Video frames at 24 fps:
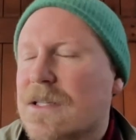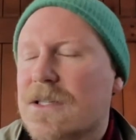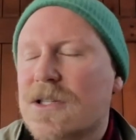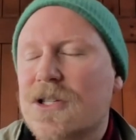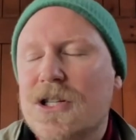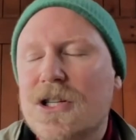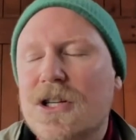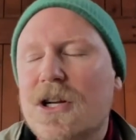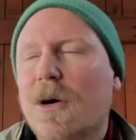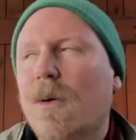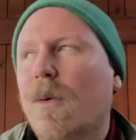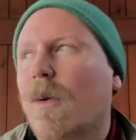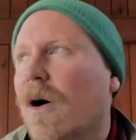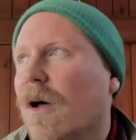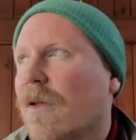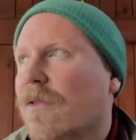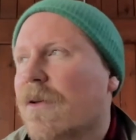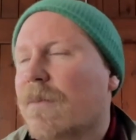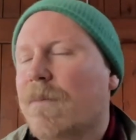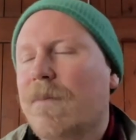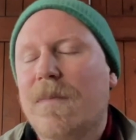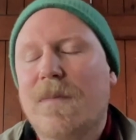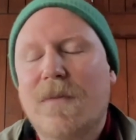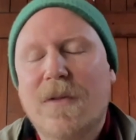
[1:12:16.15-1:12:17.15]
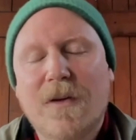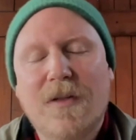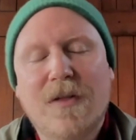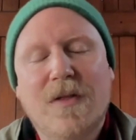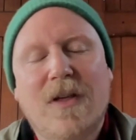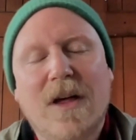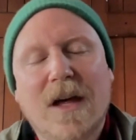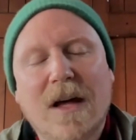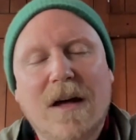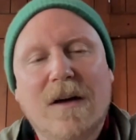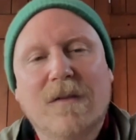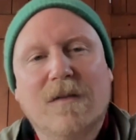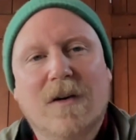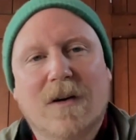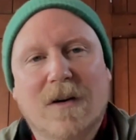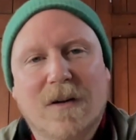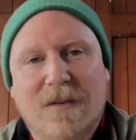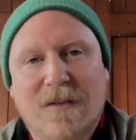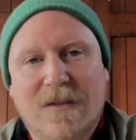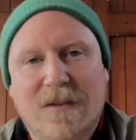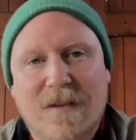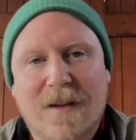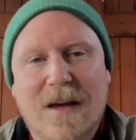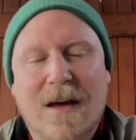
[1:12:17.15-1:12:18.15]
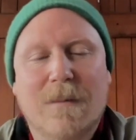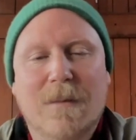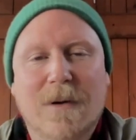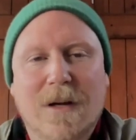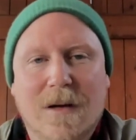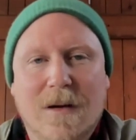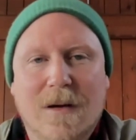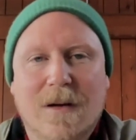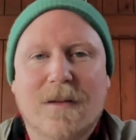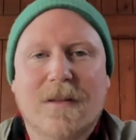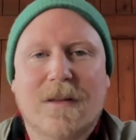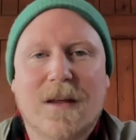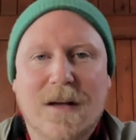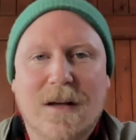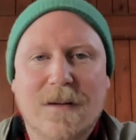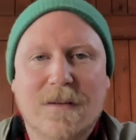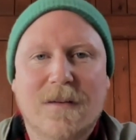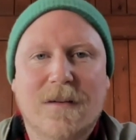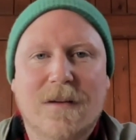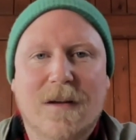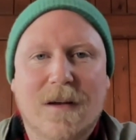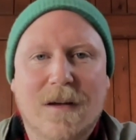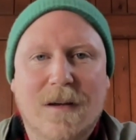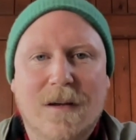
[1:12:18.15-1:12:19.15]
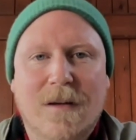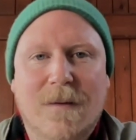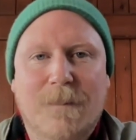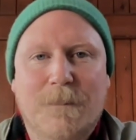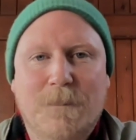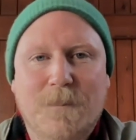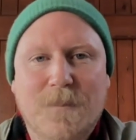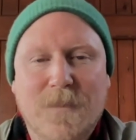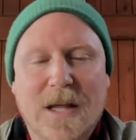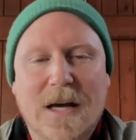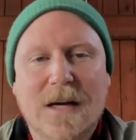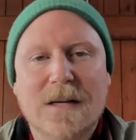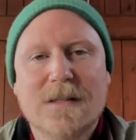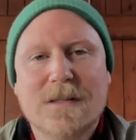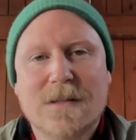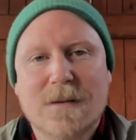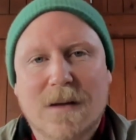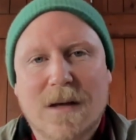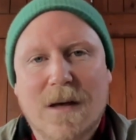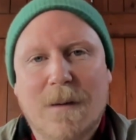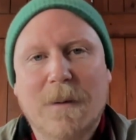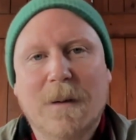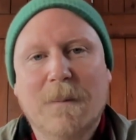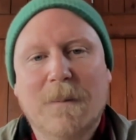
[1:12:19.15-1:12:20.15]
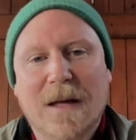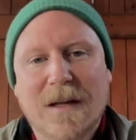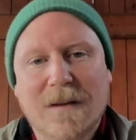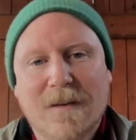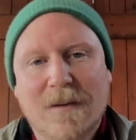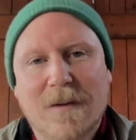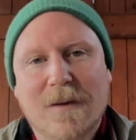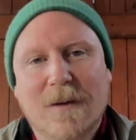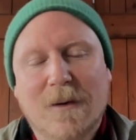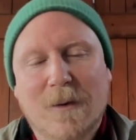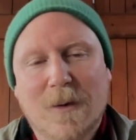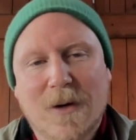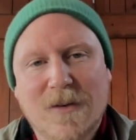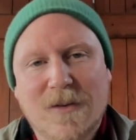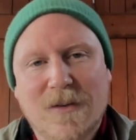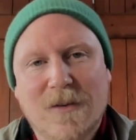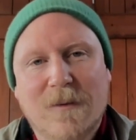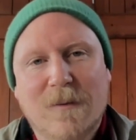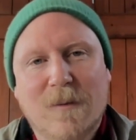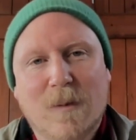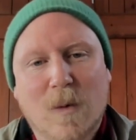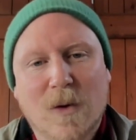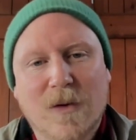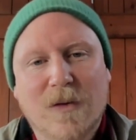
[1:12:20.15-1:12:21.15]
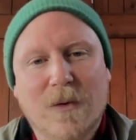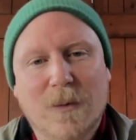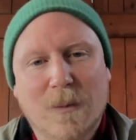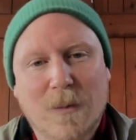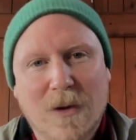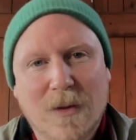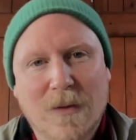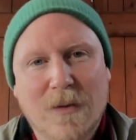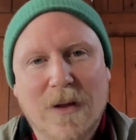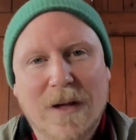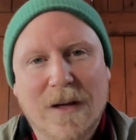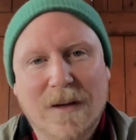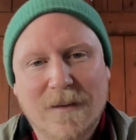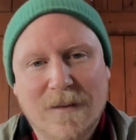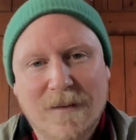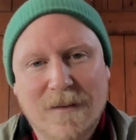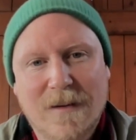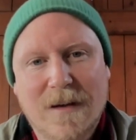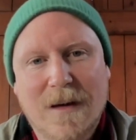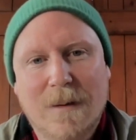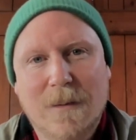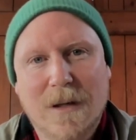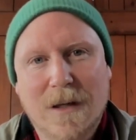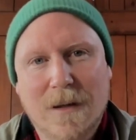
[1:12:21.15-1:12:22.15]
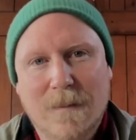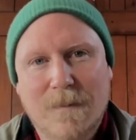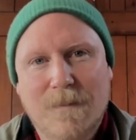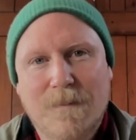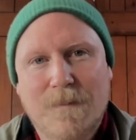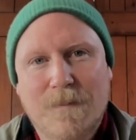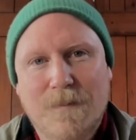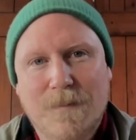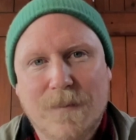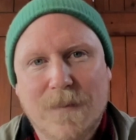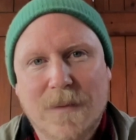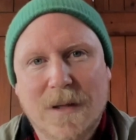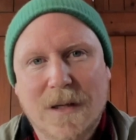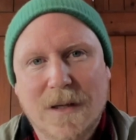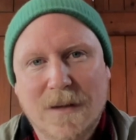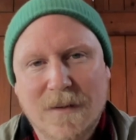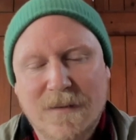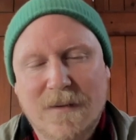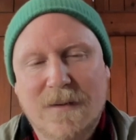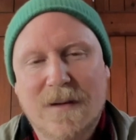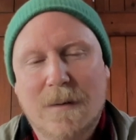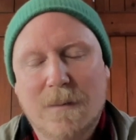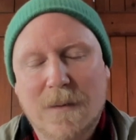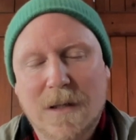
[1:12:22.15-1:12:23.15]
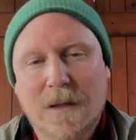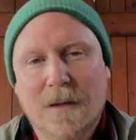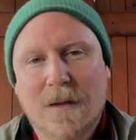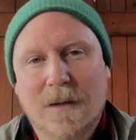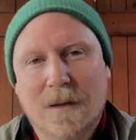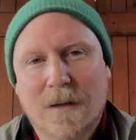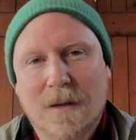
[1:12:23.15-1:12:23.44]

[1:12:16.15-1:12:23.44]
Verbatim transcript: Do you know what? The, the thing I've got is stamina. That's it. That's coming back to the question of what's the one thing? It's stamina. It's stamina.